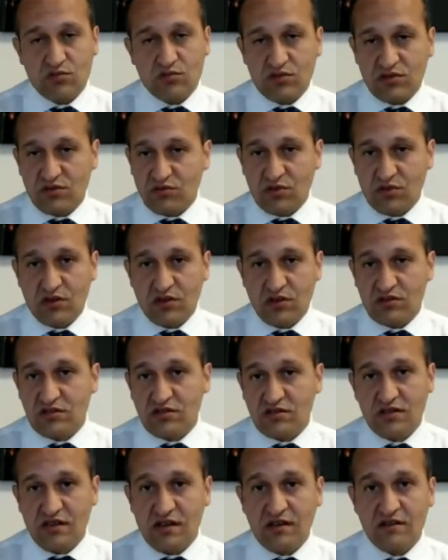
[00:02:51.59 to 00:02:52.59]
with regards to
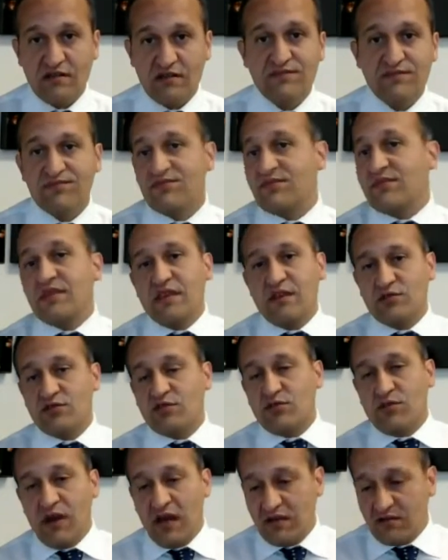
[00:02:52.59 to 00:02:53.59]
their
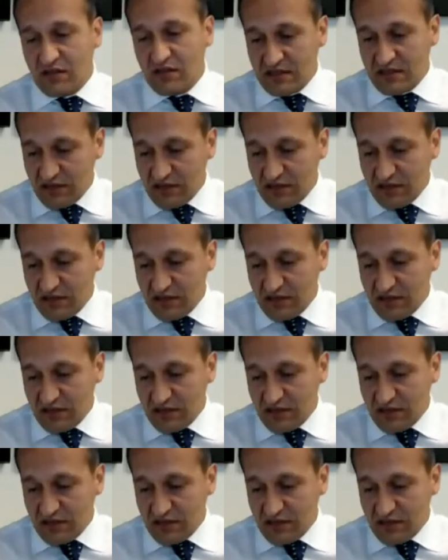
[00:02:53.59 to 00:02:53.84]
surroundings.